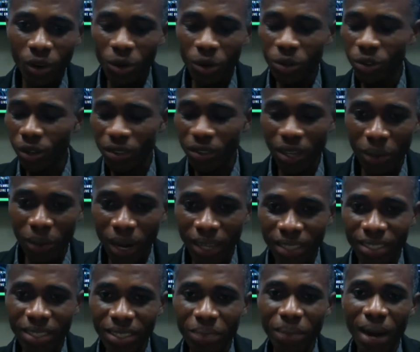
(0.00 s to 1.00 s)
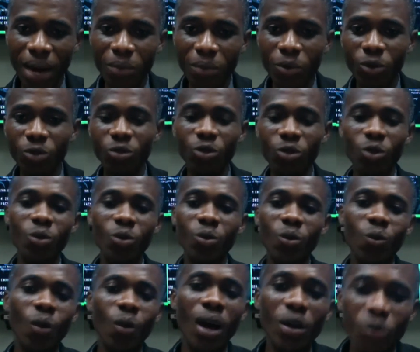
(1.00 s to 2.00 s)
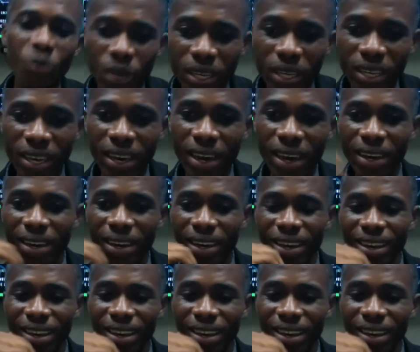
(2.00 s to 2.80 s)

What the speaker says: or talked about it in the Bible. So why do we care?